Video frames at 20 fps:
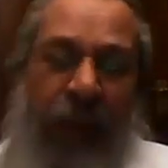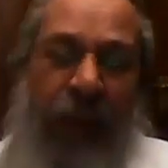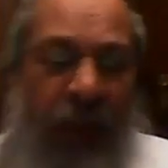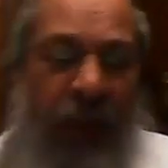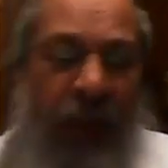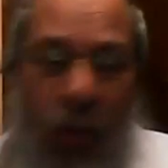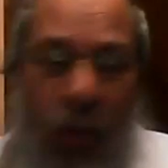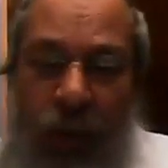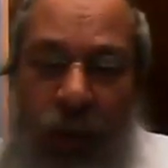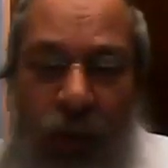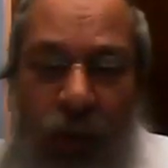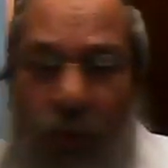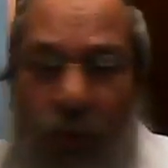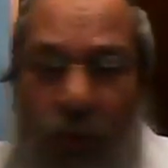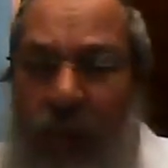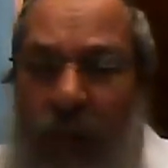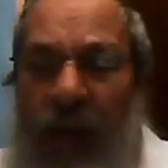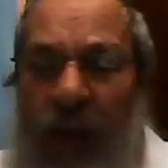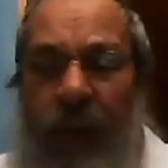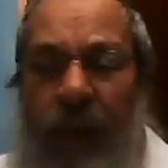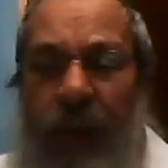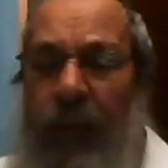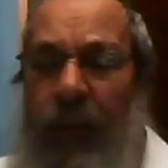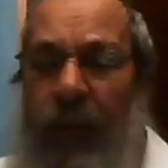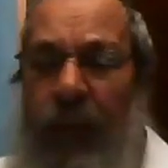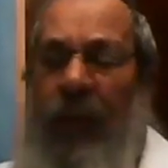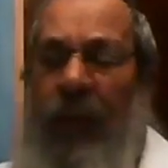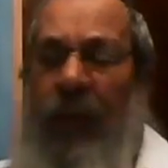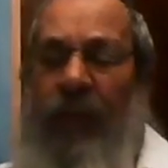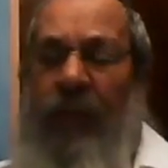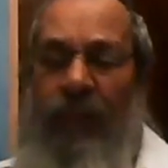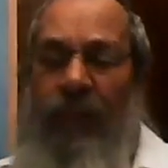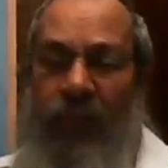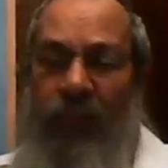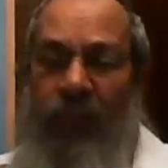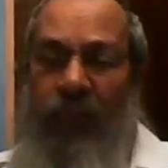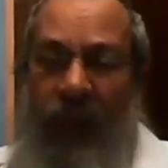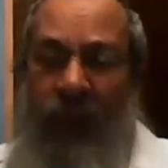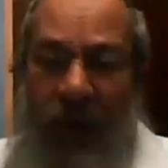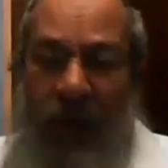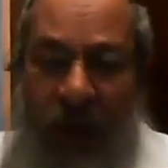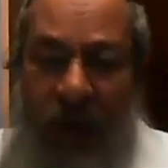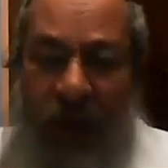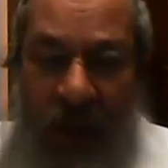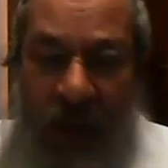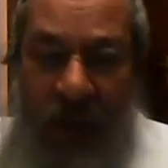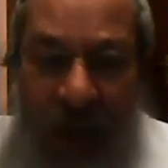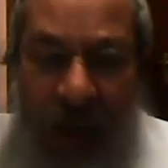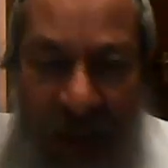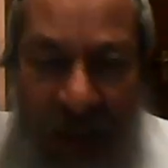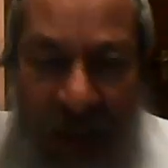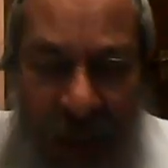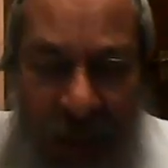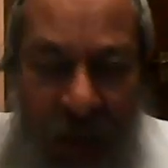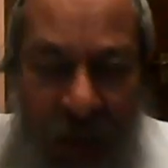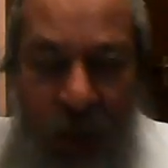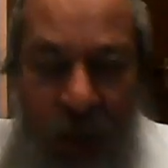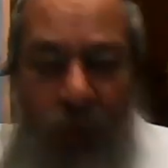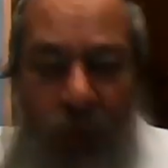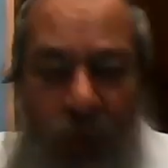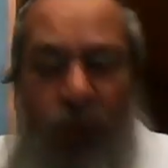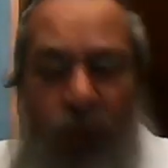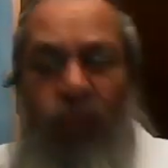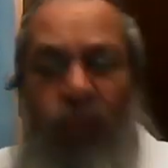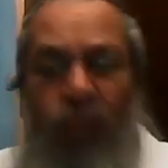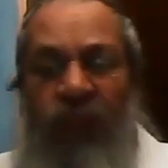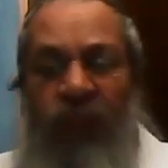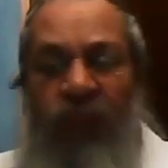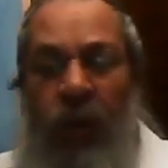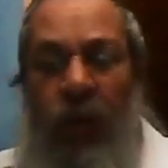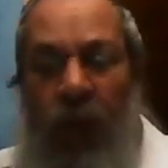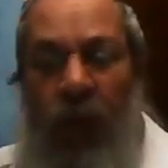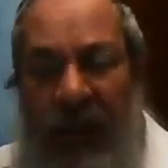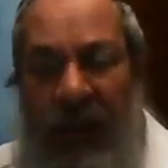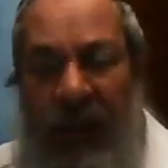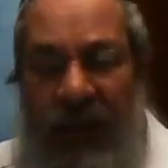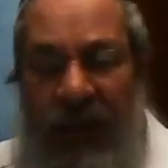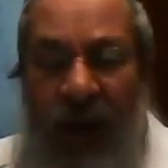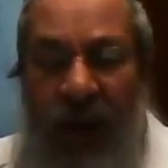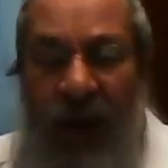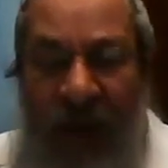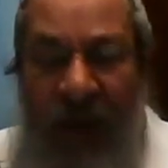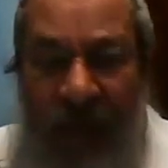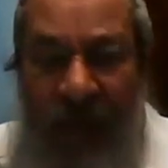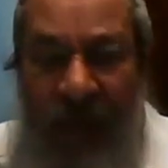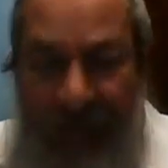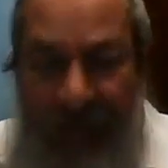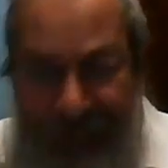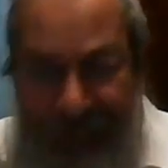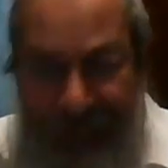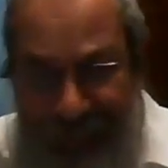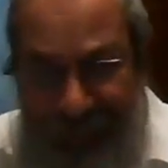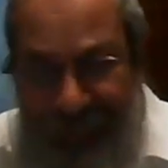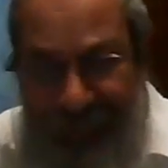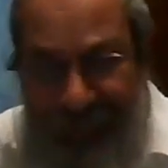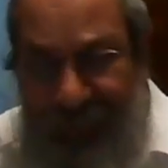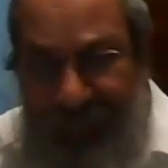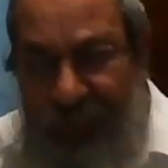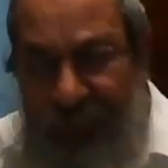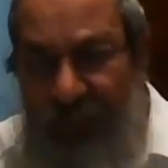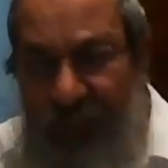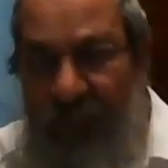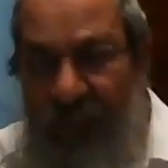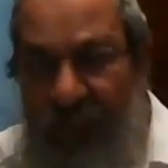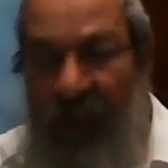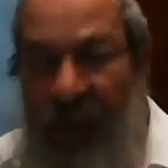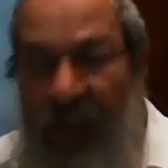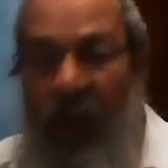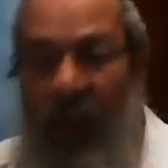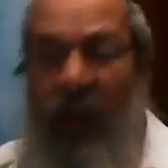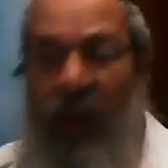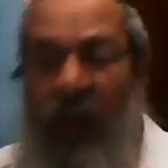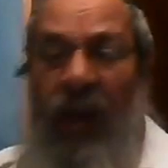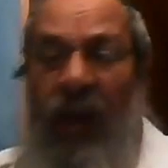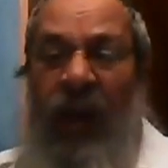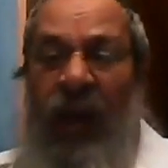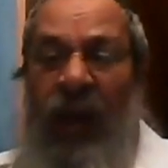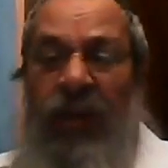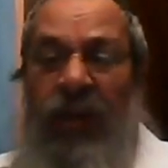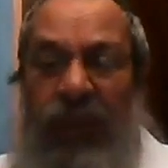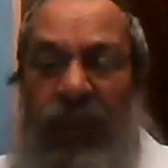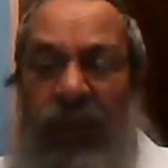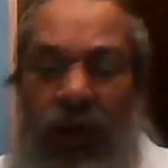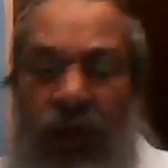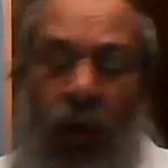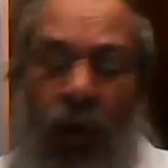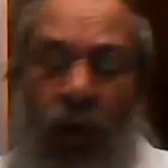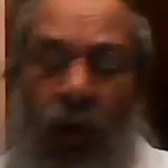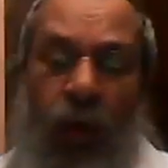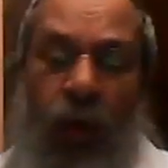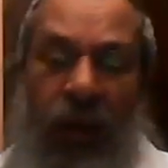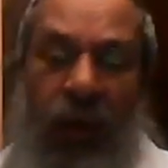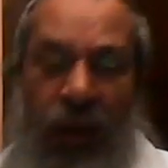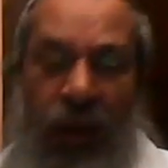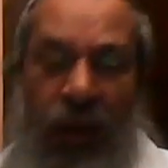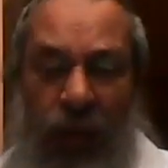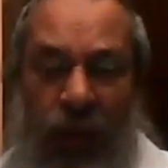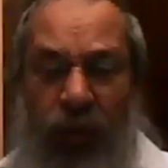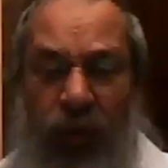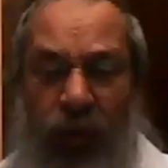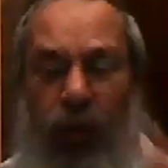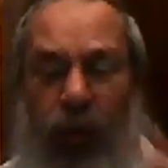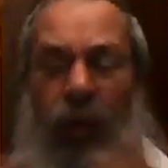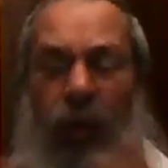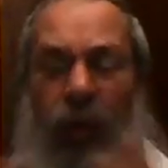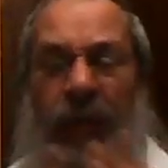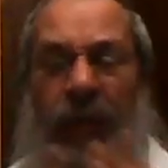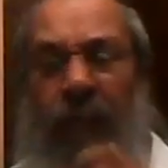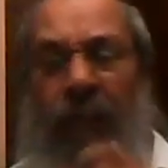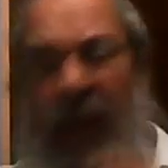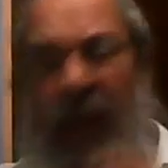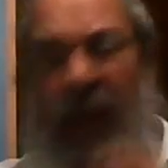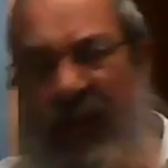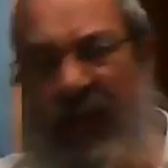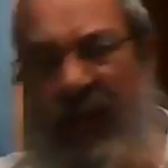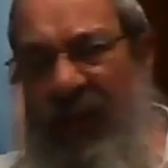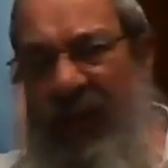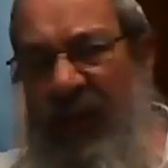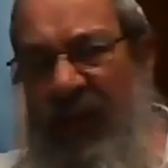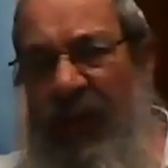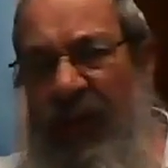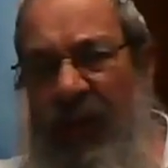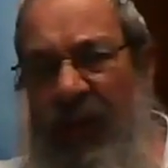there were too many people coming to request of him. And so he took basically